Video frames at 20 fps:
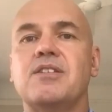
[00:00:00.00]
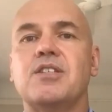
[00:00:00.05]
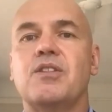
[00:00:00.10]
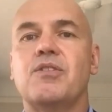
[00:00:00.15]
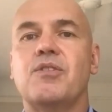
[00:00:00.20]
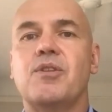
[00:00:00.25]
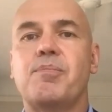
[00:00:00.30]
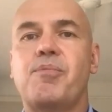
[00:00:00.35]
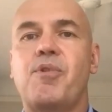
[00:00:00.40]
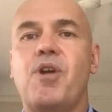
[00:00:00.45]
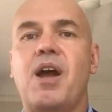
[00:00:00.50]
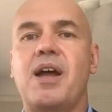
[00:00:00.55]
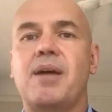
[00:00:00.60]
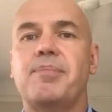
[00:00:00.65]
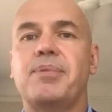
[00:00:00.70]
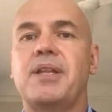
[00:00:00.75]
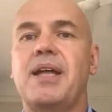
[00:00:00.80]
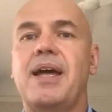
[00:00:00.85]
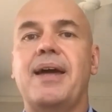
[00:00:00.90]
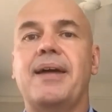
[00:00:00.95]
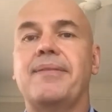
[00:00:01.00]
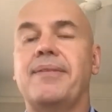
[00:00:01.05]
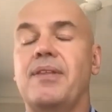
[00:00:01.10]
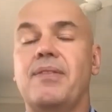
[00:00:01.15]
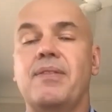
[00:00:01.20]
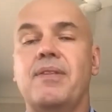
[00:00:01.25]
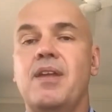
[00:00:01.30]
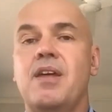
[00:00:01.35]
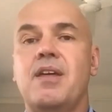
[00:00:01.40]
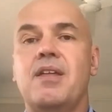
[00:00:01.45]
in the prior plan, and
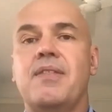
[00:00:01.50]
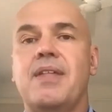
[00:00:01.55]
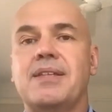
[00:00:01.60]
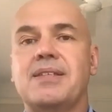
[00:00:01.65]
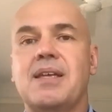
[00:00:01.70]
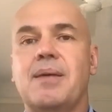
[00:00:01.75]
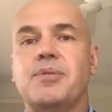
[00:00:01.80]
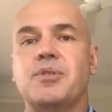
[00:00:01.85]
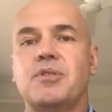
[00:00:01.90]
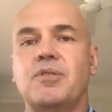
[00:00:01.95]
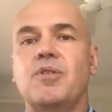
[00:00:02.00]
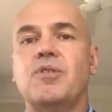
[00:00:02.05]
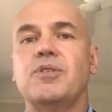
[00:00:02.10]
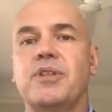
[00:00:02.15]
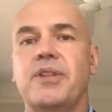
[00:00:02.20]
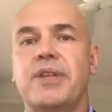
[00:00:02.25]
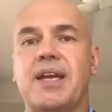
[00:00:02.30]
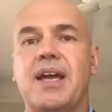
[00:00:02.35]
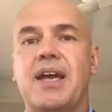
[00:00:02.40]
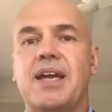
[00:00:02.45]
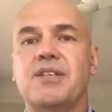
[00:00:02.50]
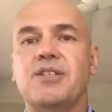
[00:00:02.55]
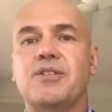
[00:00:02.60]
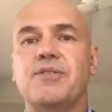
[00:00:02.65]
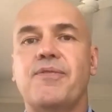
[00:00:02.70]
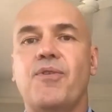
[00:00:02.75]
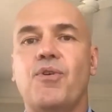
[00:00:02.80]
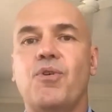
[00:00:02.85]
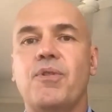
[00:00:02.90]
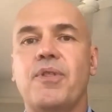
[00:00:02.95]
that's absolutely the
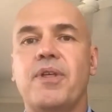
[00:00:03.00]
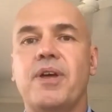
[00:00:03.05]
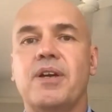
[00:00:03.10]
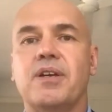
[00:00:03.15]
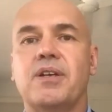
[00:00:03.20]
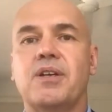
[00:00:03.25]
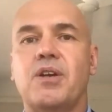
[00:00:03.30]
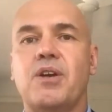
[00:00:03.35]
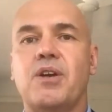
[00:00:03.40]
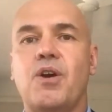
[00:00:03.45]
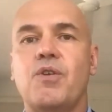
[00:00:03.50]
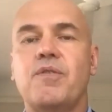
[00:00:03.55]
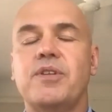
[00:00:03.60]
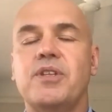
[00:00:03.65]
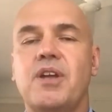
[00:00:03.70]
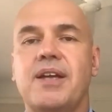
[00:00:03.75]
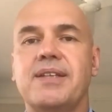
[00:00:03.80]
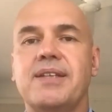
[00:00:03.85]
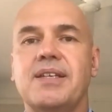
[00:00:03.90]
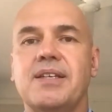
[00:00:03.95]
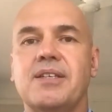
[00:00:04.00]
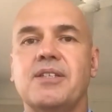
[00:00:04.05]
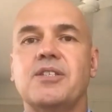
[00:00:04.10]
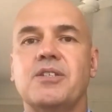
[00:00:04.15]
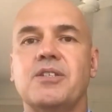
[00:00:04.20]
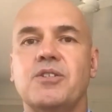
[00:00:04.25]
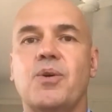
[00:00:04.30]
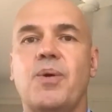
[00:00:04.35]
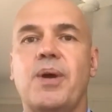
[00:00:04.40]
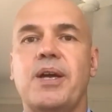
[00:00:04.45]
case for the COVID-19
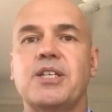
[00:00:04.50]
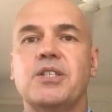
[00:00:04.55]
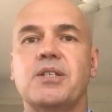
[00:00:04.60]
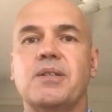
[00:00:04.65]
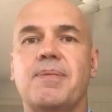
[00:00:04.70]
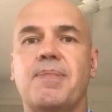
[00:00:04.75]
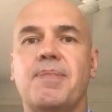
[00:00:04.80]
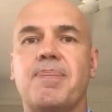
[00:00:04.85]
situation.